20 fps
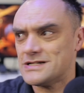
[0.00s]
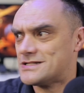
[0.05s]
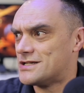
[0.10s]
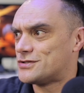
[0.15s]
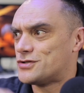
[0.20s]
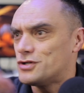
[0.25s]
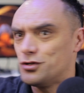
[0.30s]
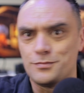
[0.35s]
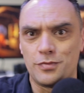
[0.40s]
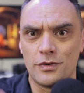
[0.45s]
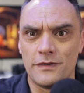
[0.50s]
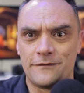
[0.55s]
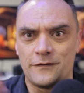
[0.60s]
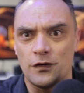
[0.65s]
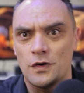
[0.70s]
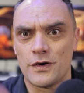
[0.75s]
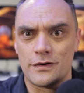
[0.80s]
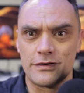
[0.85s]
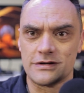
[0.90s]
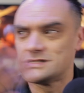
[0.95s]
Is it
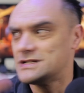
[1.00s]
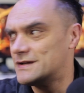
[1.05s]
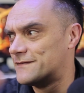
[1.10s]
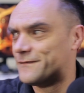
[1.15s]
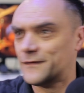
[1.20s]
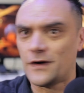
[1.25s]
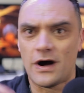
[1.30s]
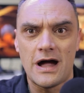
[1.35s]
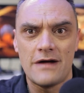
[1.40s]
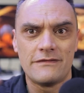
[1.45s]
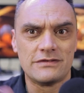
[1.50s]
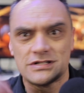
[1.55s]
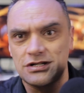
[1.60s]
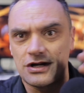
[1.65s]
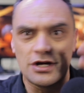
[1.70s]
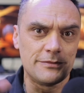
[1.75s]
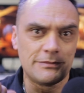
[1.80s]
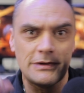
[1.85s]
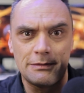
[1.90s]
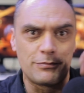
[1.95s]
2.4? Is it 5? Is
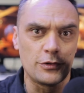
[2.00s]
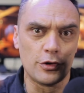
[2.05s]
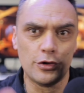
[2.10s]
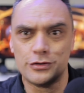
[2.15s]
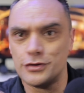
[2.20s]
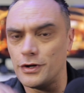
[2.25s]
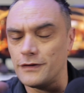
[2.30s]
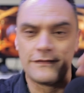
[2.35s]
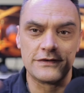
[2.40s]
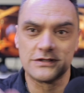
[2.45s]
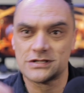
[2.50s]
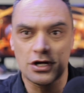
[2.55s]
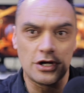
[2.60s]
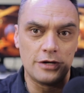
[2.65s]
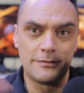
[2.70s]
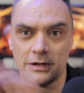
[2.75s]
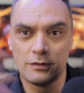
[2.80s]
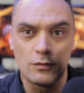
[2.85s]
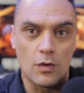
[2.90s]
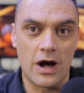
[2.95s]
it going to be Bluetooth? Is it
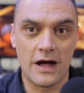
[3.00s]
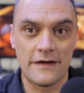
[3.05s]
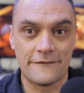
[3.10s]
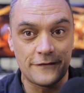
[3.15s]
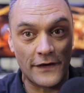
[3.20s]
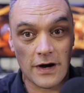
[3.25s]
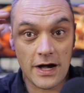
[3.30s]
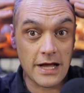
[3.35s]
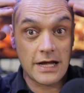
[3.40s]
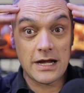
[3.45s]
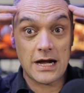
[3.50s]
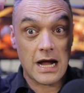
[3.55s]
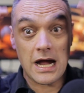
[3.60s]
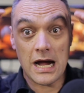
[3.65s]
going to be Wi-Fi?